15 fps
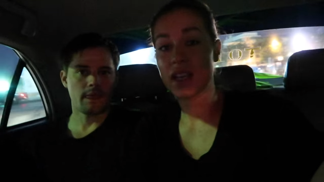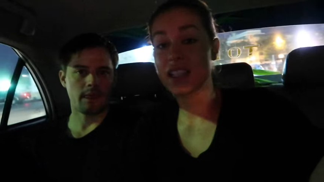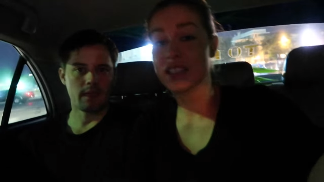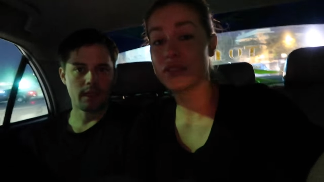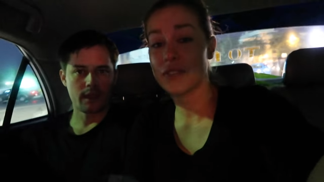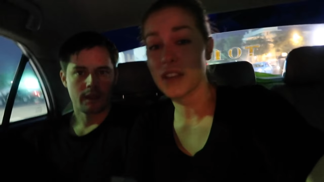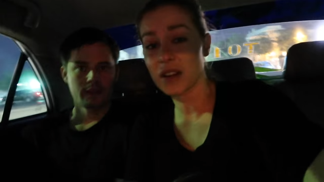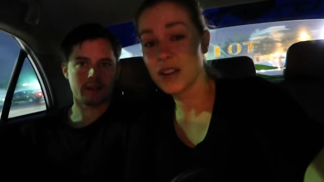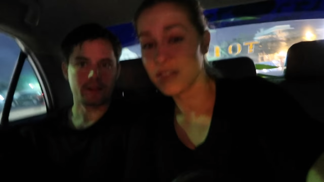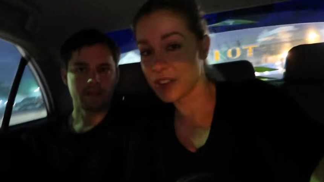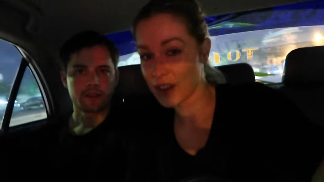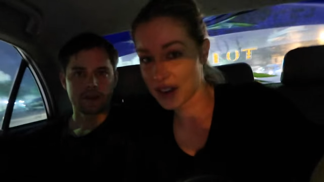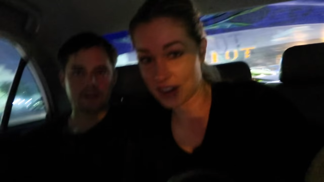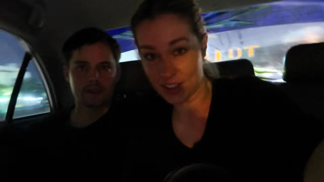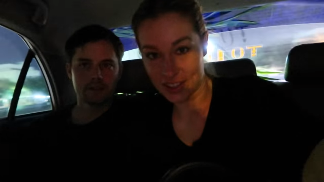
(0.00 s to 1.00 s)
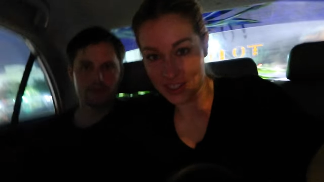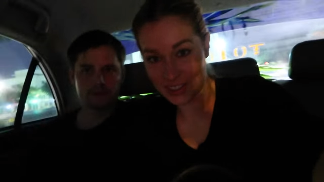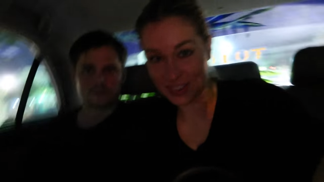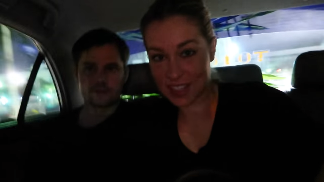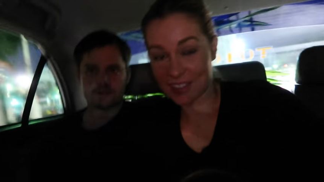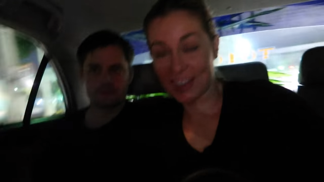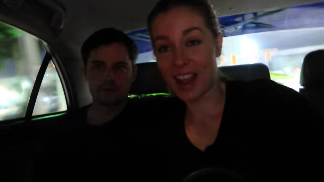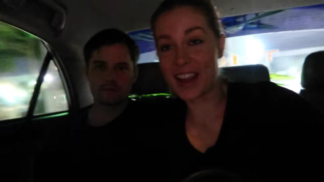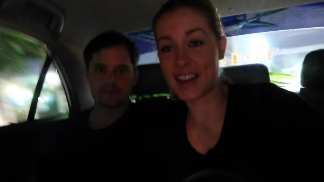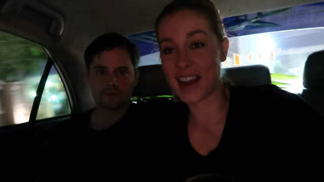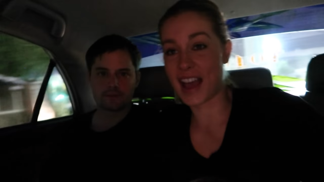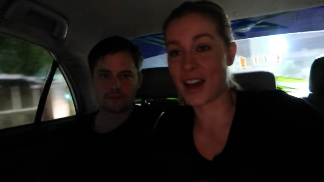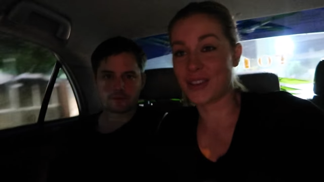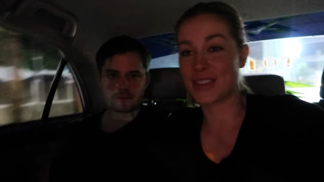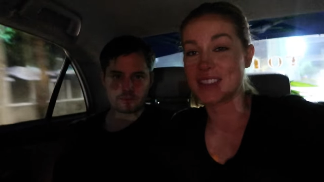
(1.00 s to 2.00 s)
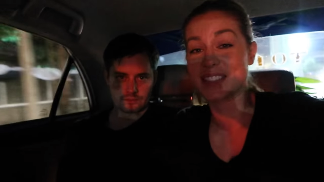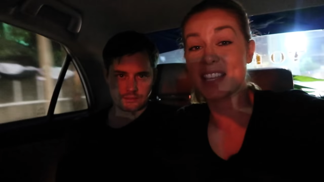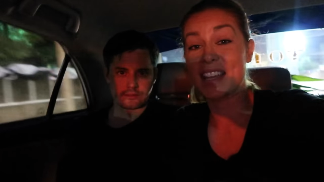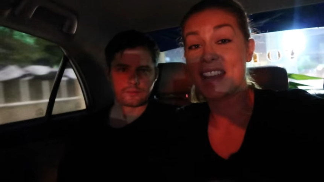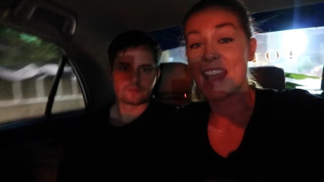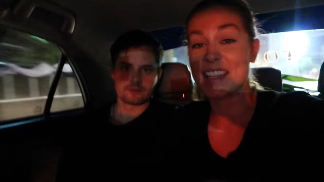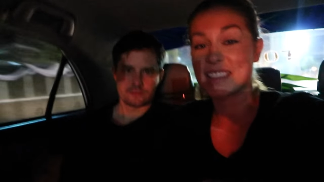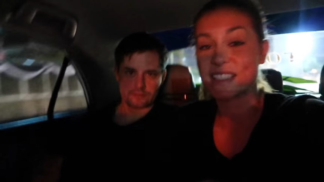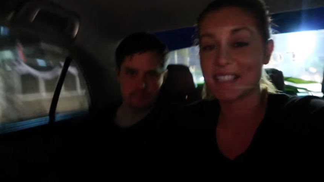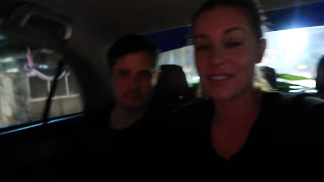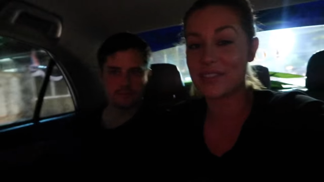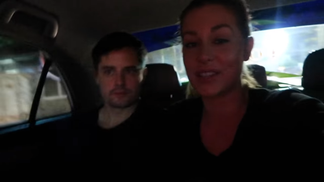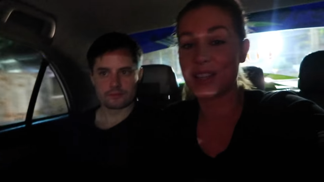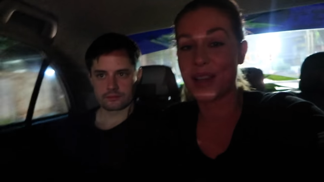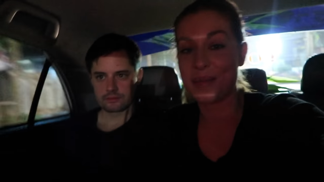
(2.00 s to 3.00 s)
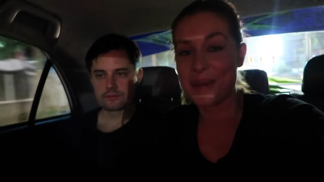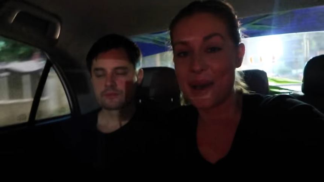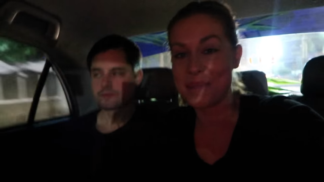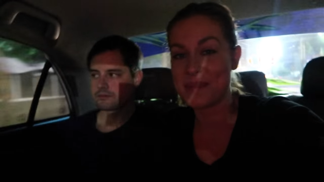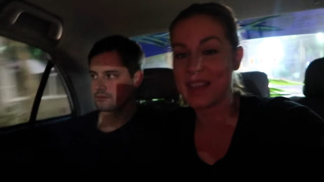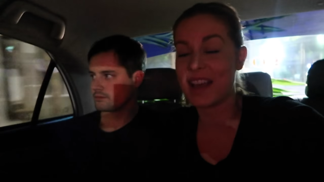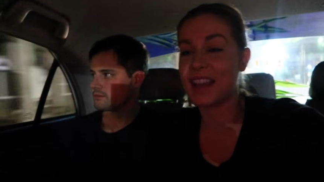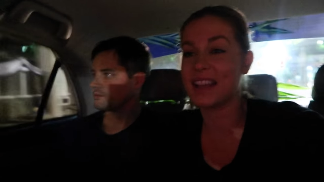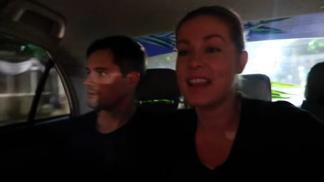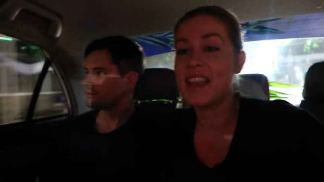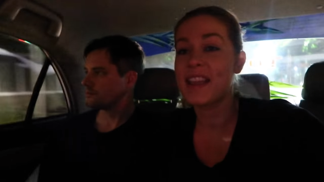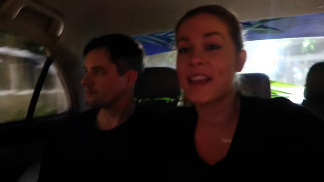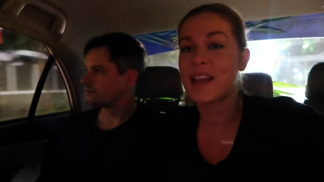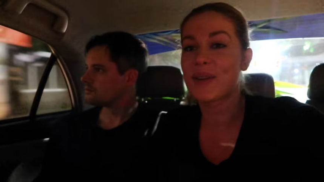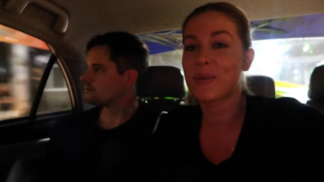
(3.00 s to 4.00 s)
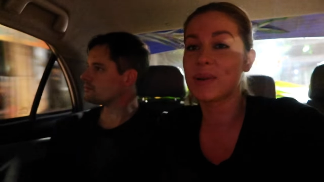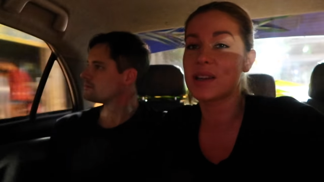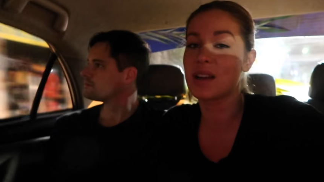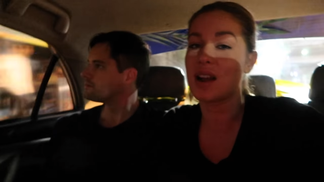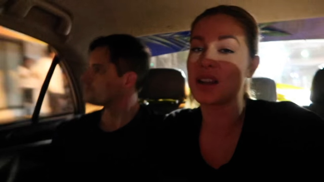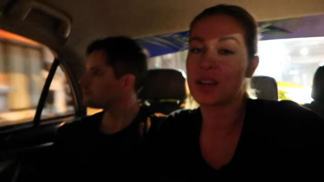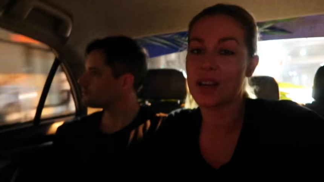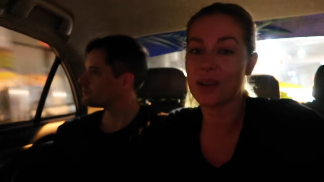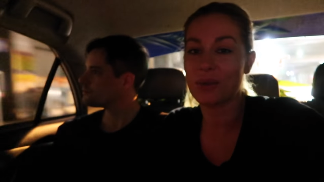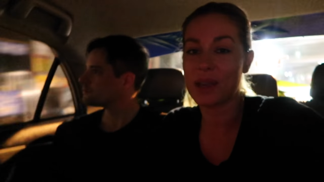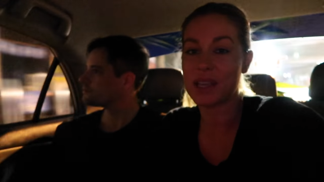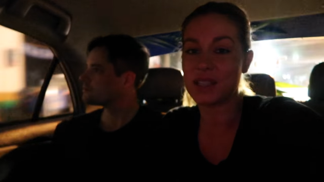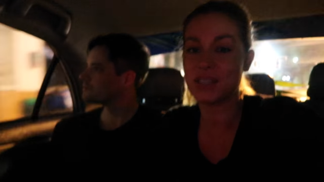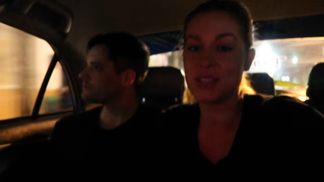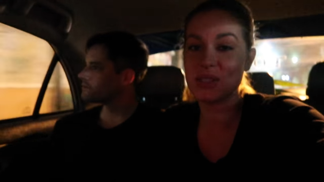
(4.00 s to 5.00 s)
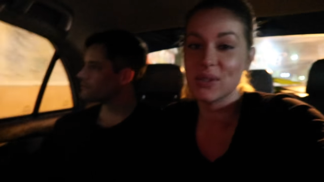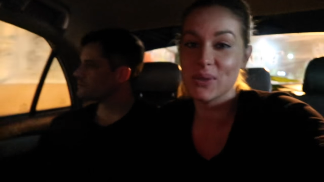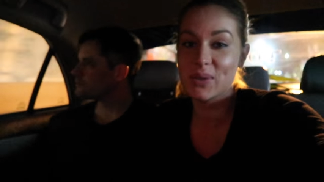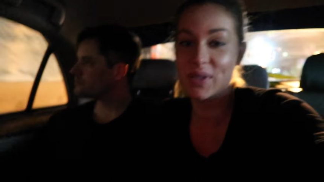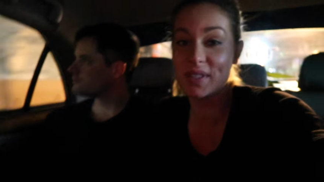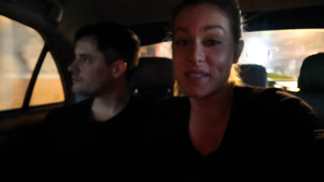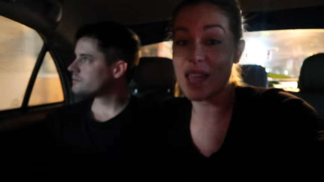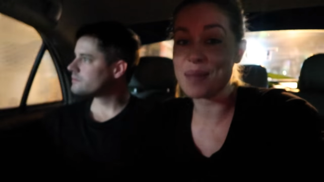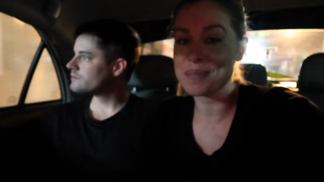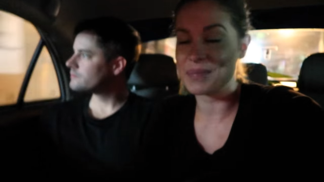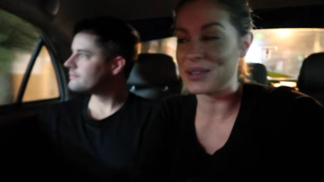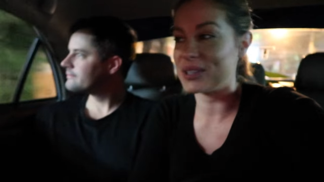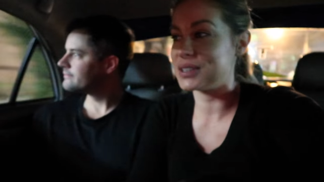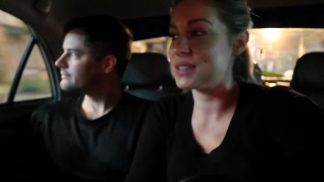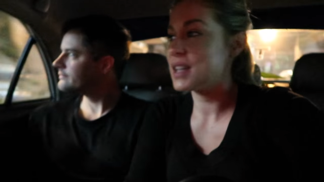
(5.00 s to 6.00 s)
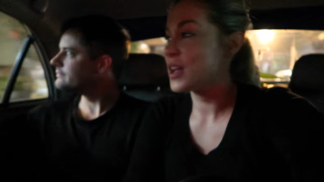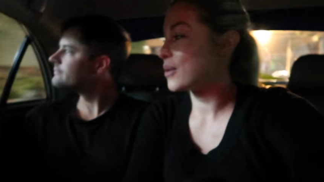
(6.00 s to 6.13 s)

Speaker 1: It's very, very early right now. The sun hasn't even come up yet, and we're on our way to the temple.